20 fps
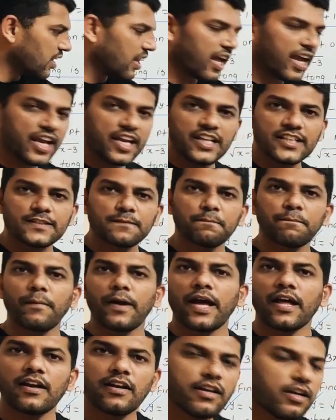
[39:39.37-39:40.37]
line is
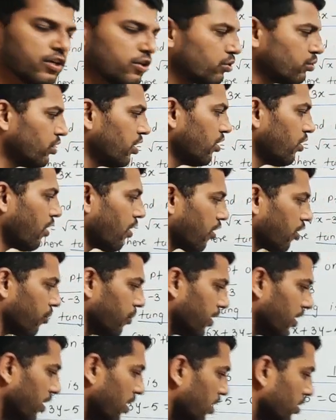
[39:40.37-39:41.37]
parallel to the
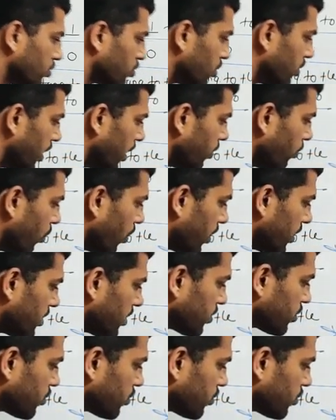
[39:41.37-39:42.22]
normal. So then what is the